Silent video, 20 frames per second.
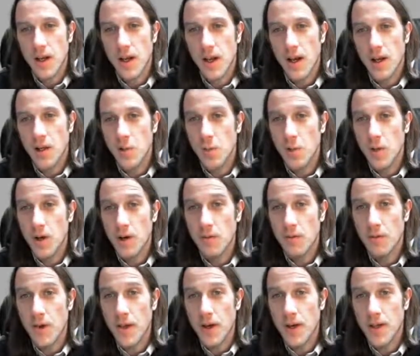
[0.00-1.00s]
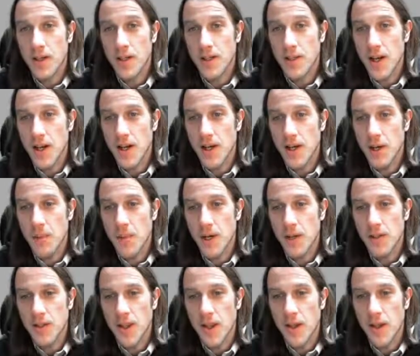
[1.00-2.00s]
and we are very excited
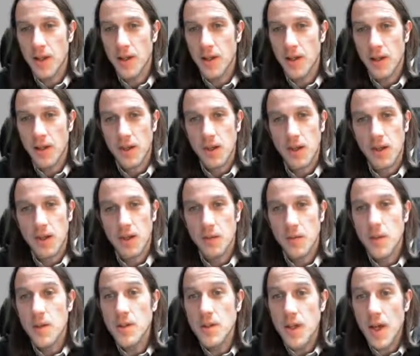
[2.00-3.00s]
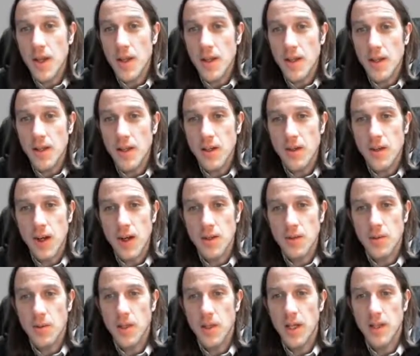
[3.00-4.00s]
about that. If there's anything you guys
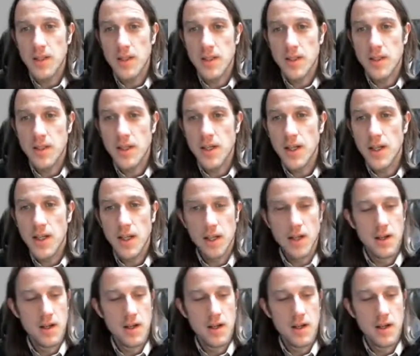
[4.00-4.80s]
would like to see,